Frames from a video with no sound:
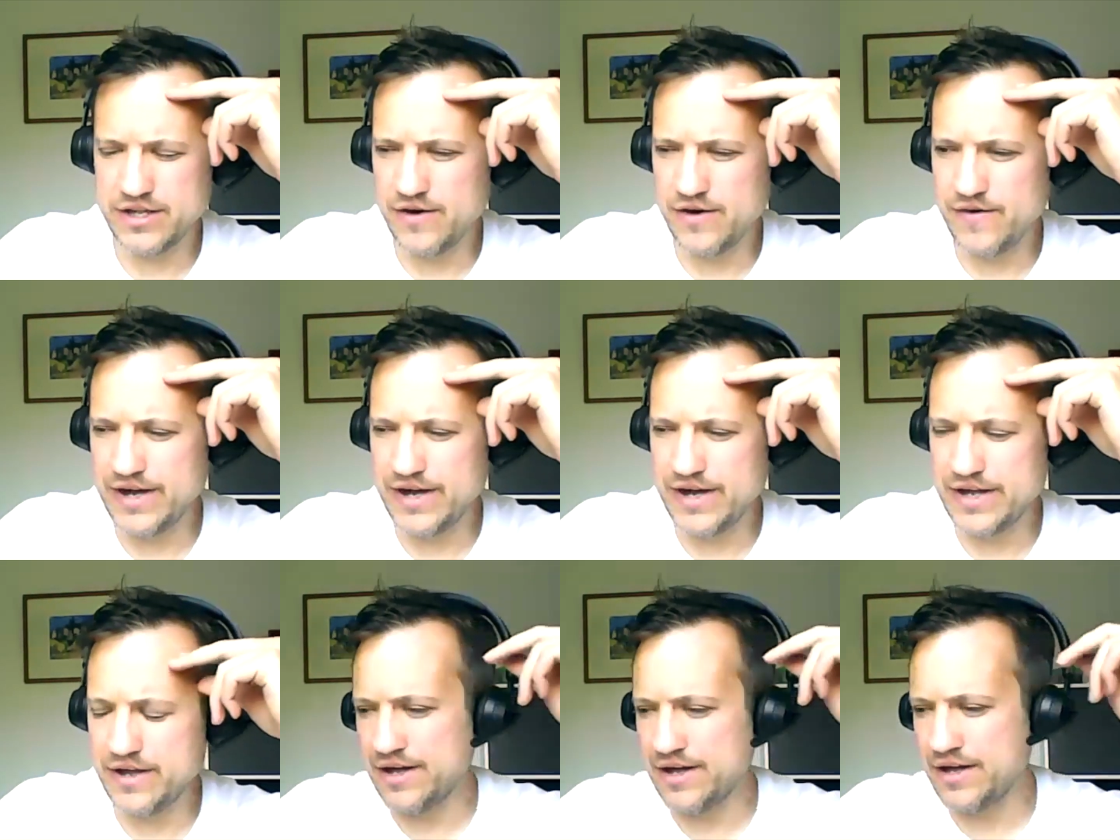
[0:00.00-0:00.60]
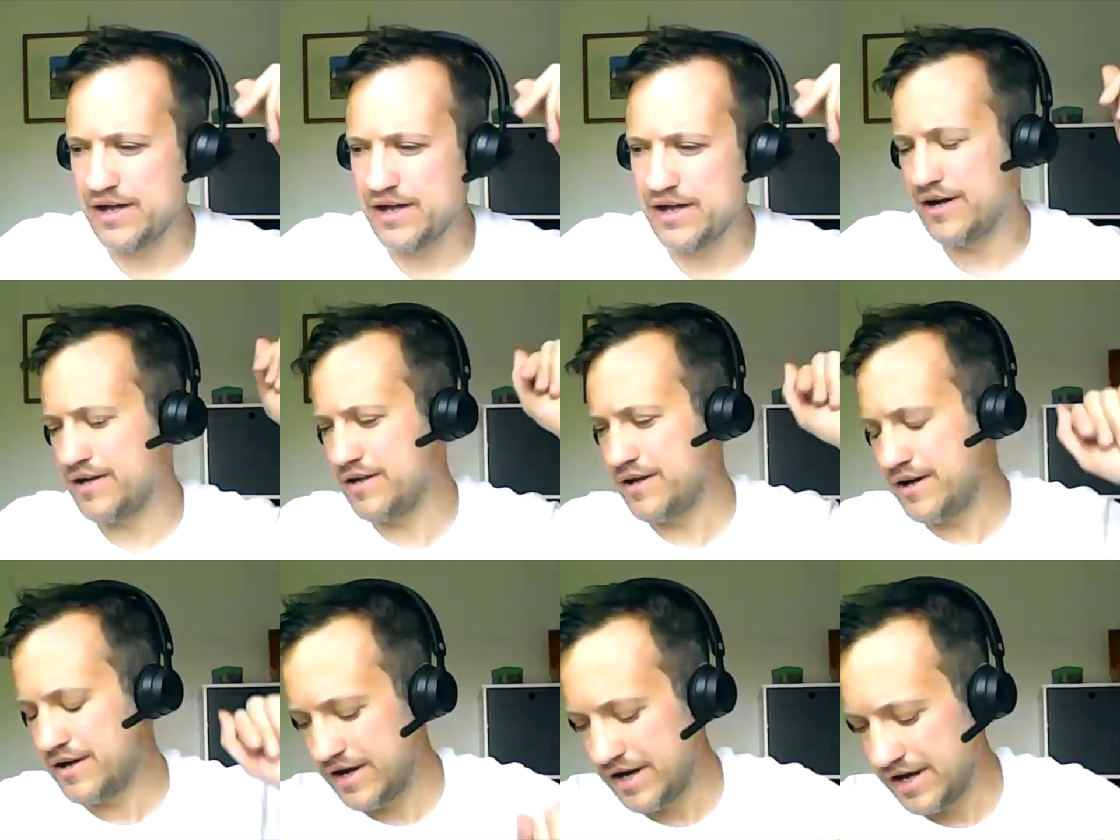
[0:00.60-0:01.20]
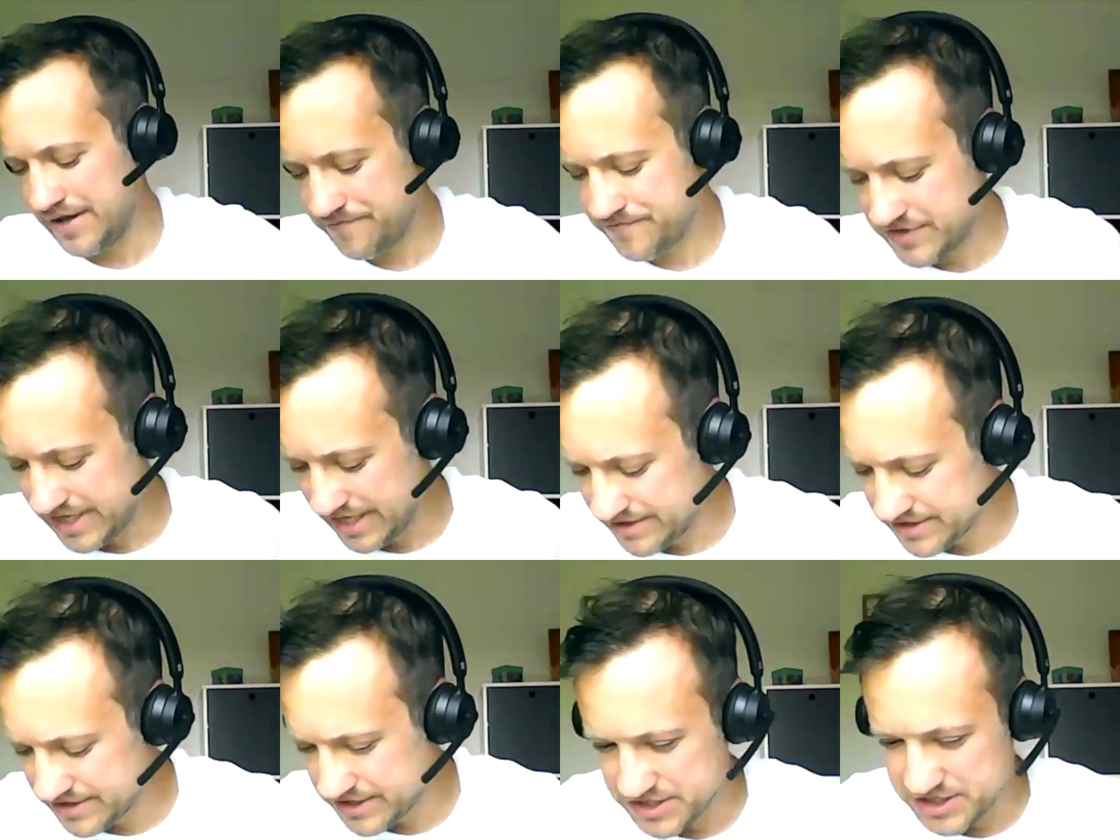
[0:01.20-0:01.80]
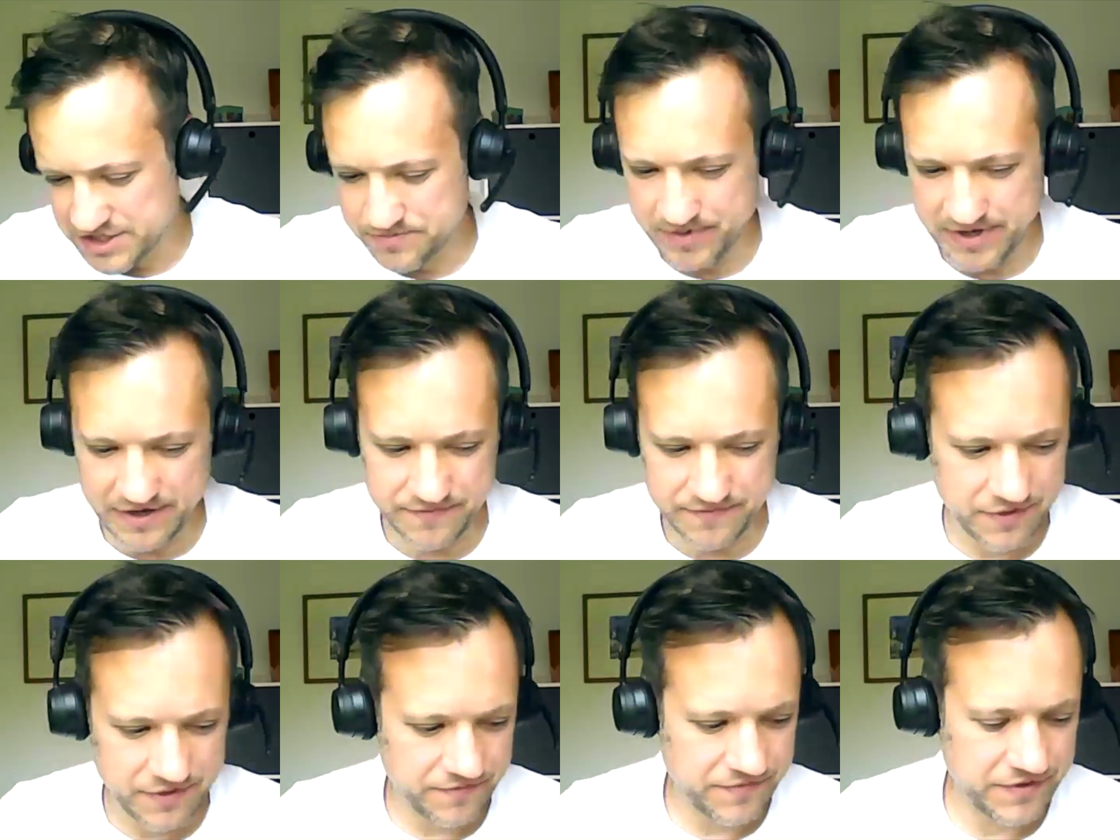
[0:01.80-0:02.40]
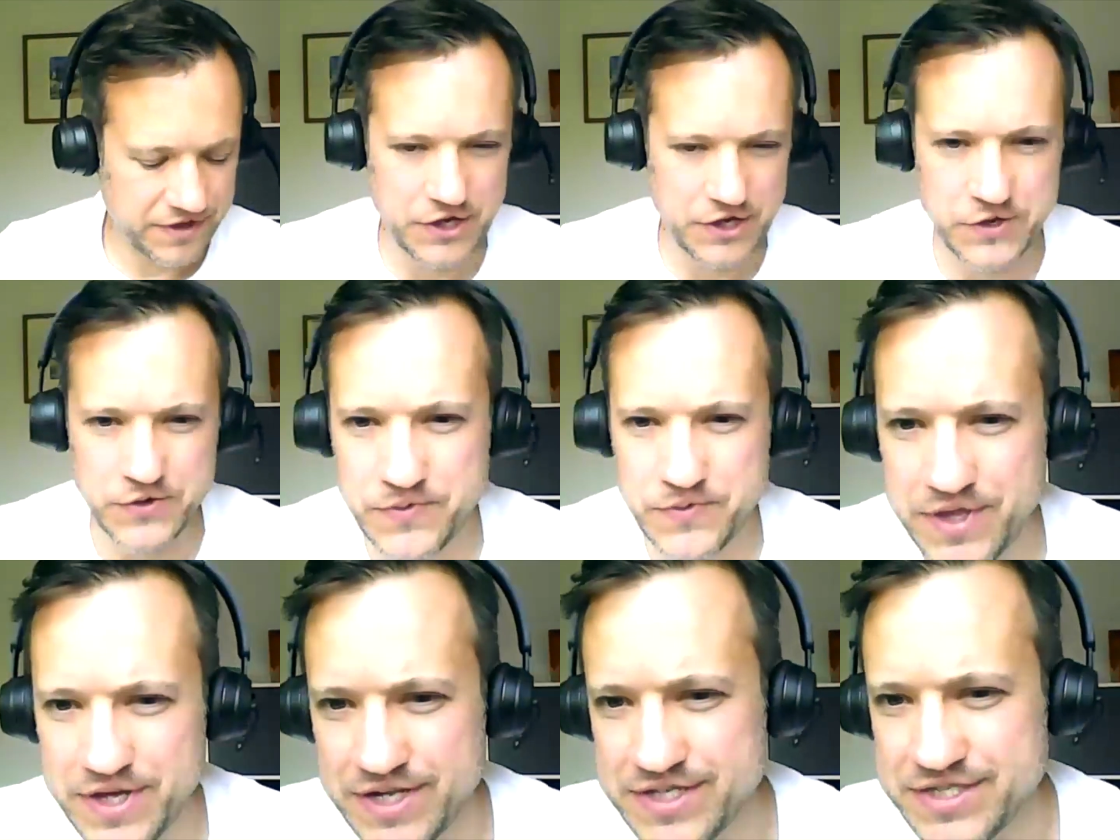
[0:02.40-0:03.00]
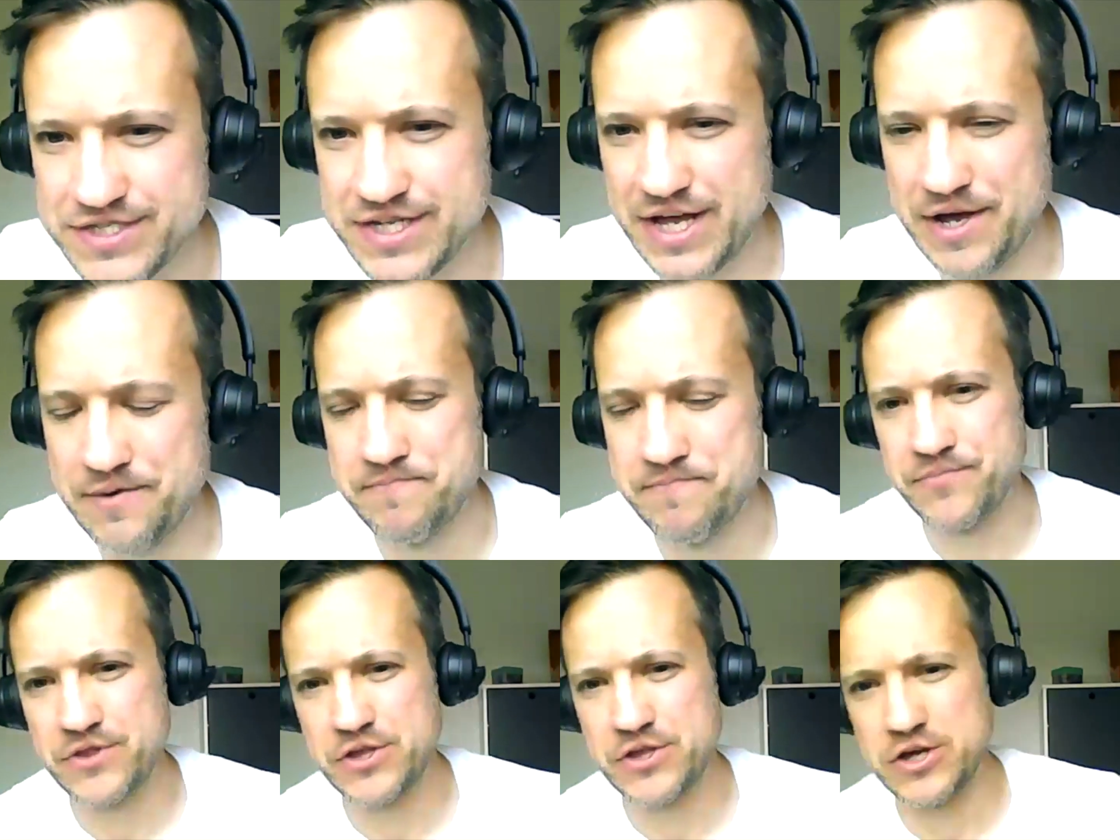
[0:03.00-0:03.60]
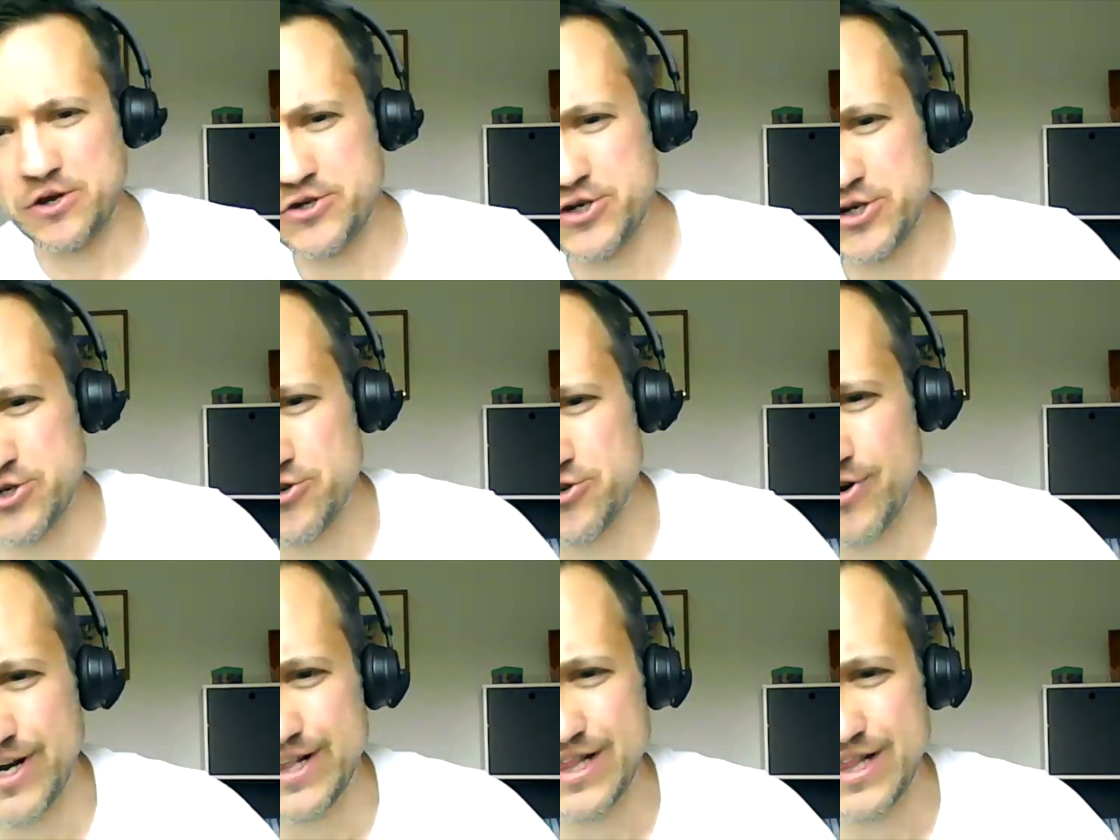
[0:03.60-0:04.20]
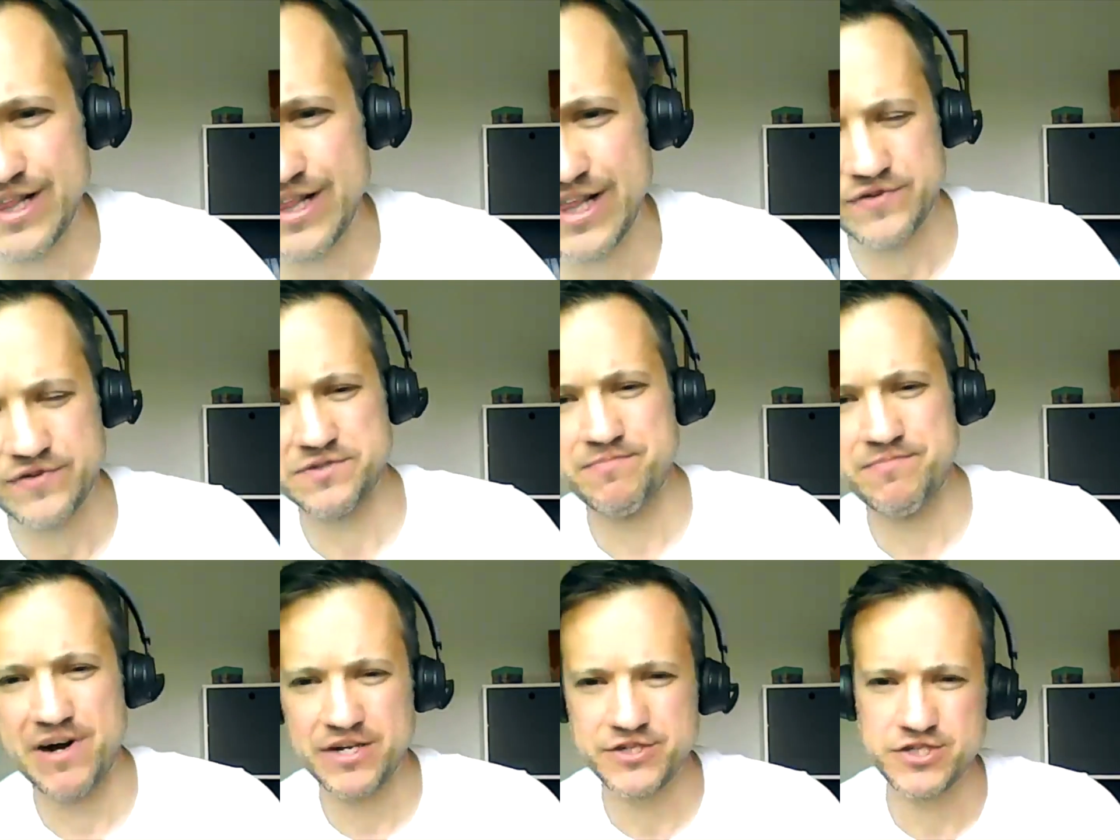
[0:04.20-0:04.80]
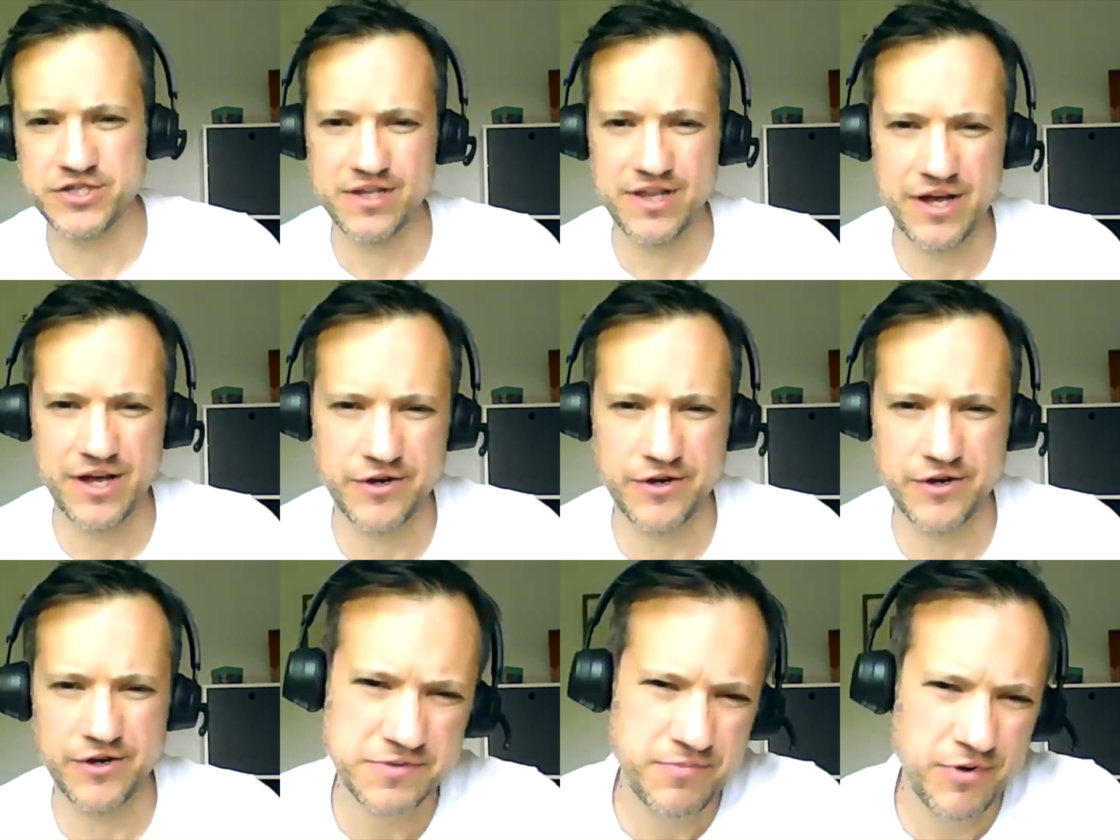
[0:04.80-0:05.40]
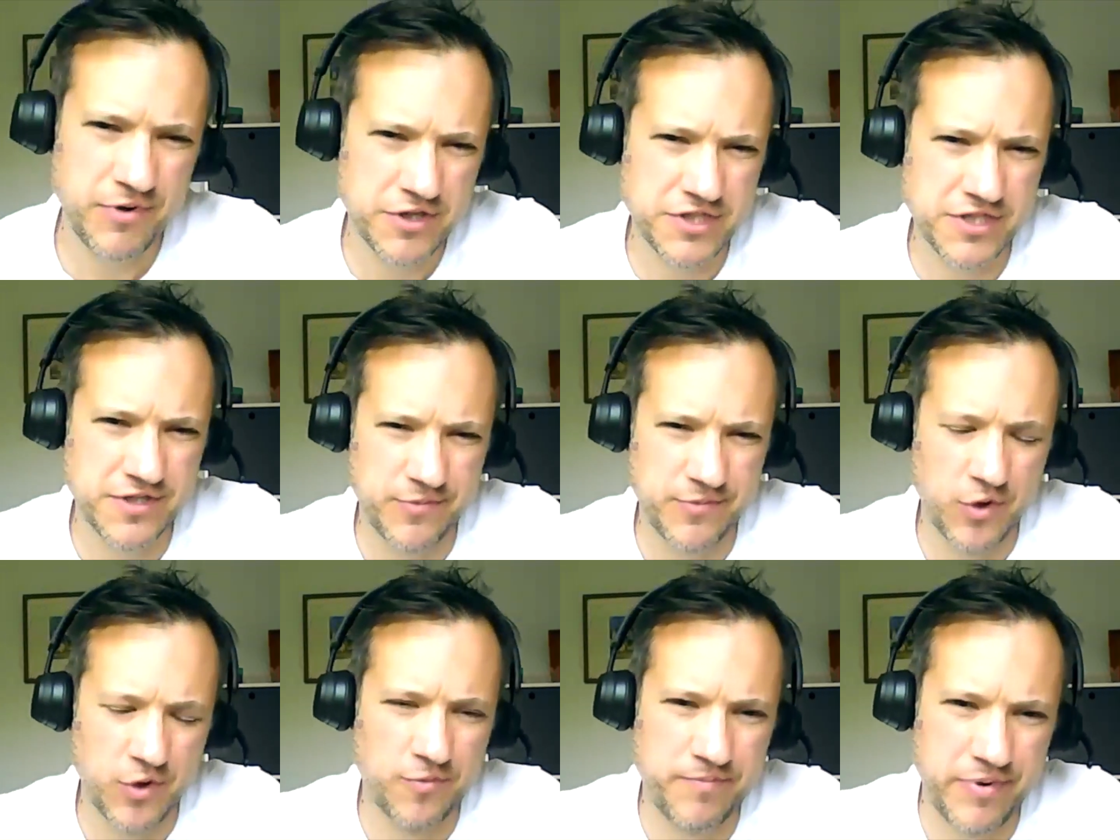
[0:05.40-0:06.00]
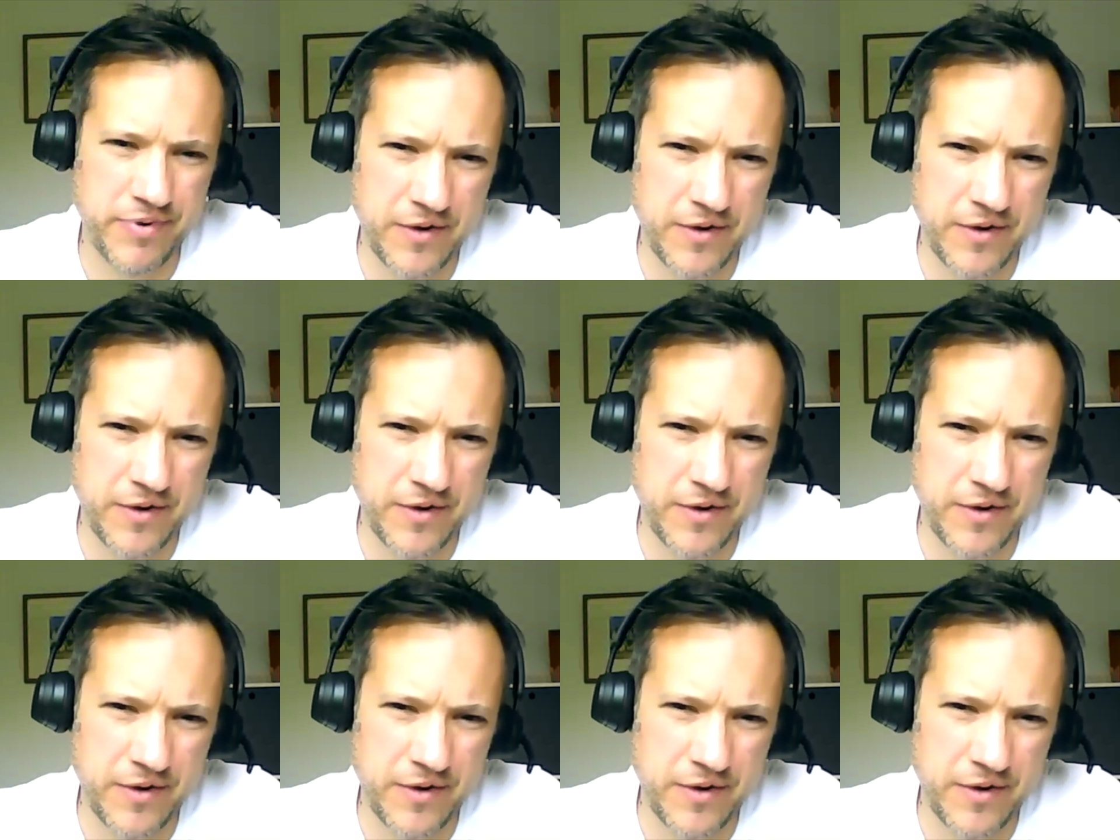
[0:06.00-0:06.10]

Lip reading: I've tended to be of the view that you should try and leave as much alone as possible.